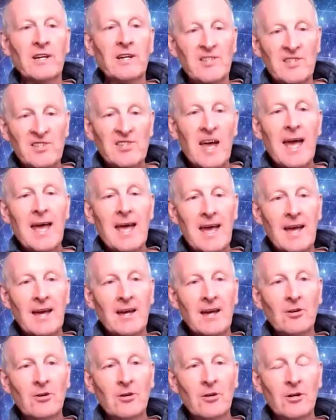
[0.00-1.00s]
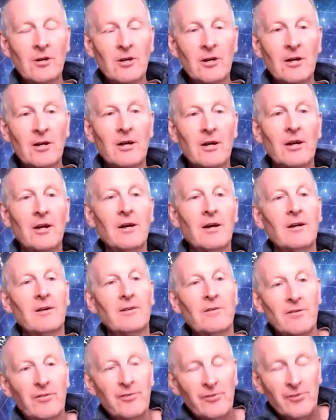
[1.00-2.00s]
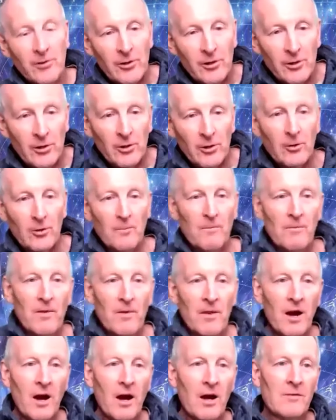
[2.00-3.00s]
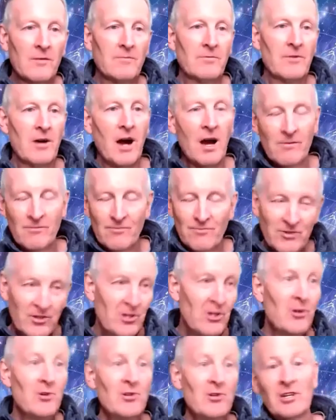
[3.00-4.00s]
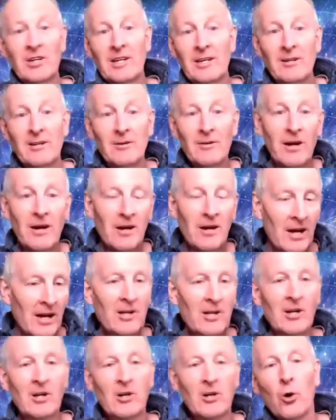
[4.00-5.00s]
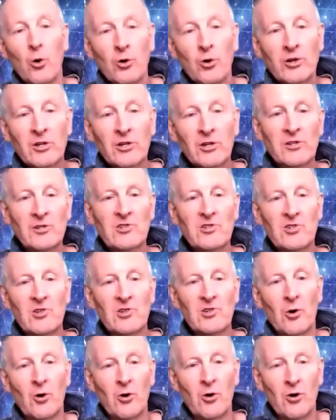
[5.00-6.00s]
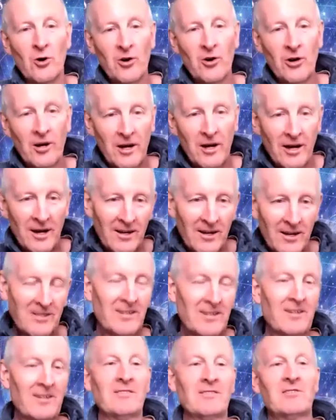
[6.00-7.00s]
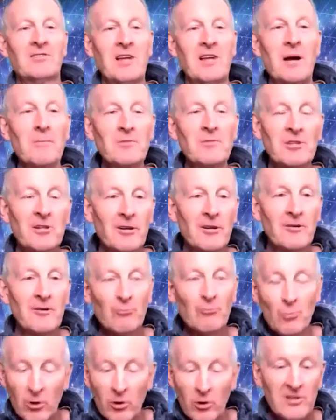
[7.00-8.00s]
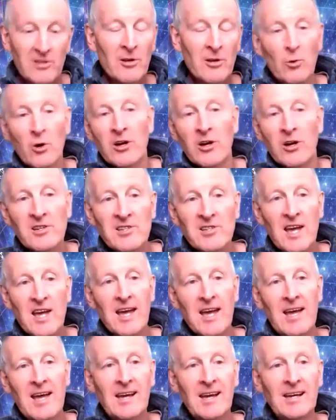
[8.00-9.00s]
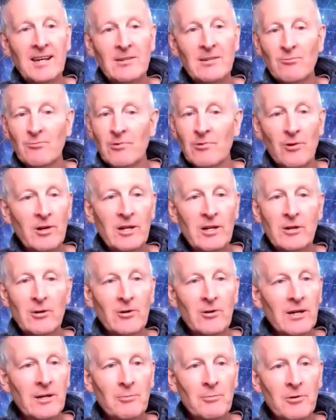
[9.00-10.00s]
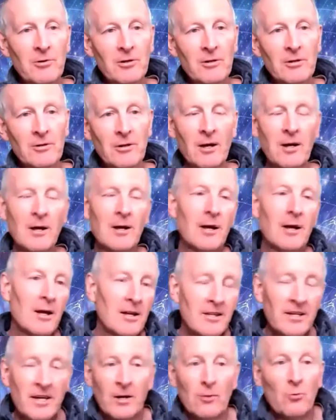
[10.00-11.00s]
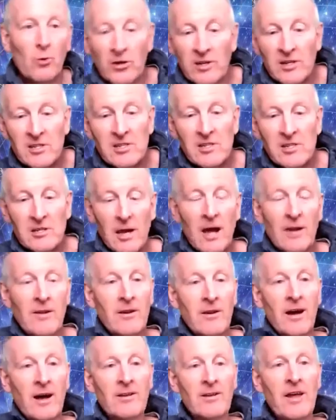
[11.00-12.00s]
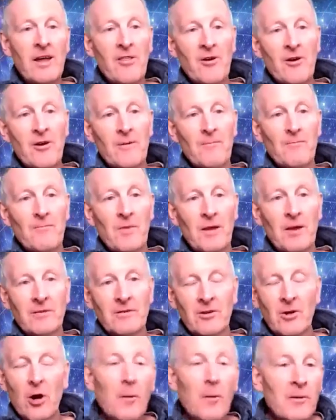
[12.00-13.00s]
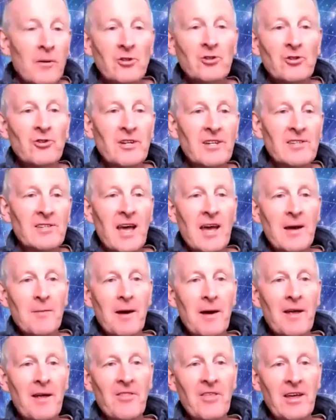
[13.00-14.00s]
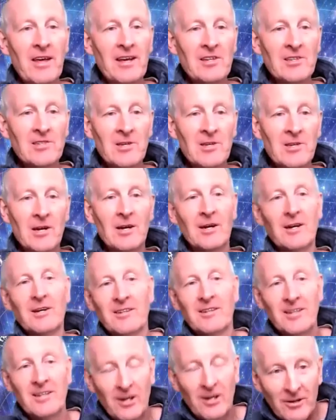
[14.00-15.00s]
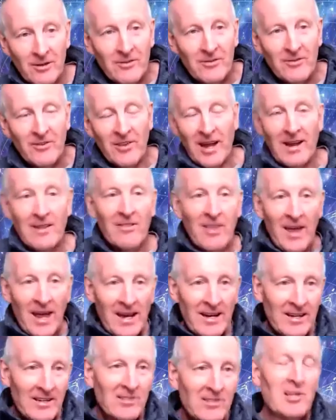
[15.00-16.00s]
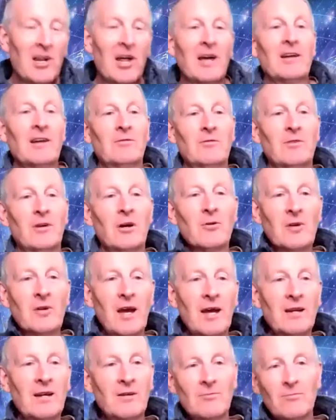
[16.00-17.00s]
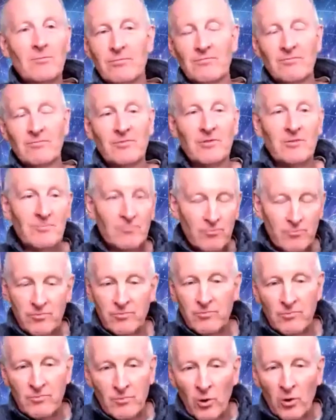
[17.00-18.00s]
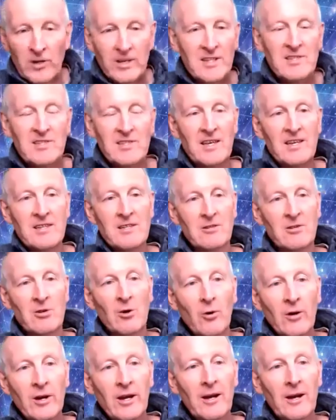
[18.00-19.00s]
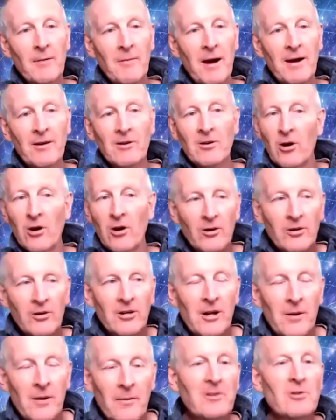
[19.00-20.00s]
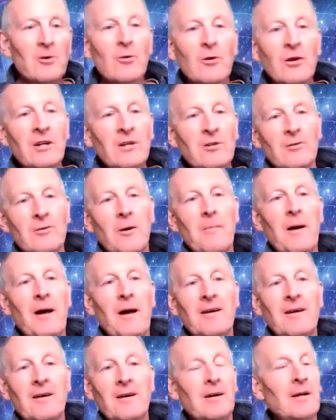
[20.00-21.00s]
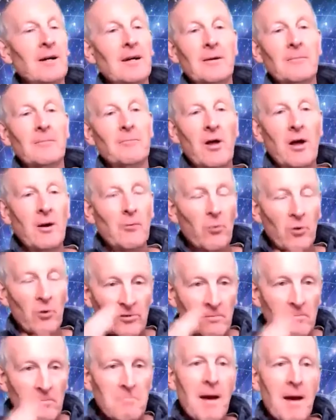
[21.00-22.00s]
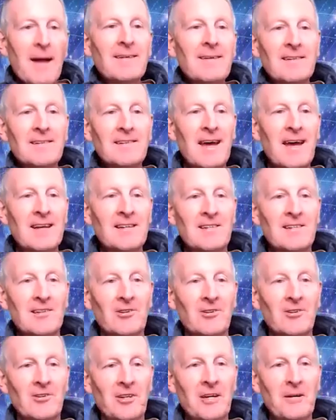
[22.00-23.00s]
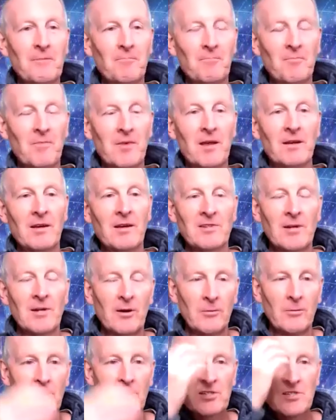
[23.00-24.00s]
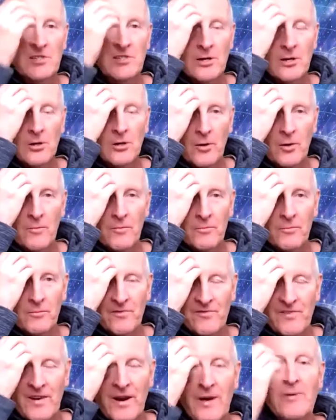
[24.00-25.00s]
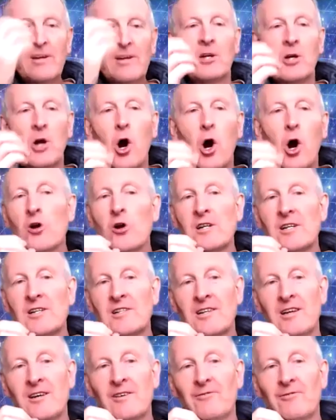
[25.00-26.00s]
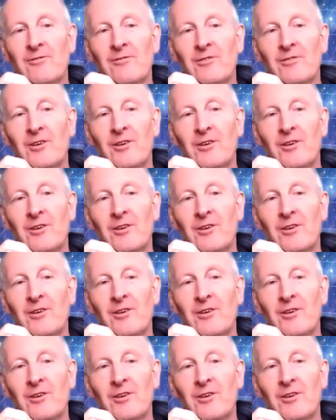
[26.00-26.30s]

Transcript: it's saying through usually a concordance or, uh, you know, some sort of, what are the words saying in Greek or Hebrew? You know, what does an, another commentary say about this? You know, then, then it's like, okay, what is this? Talking about God, you know, we're talking to her about it. But I wasn't meditating on it. So it was still very cognitive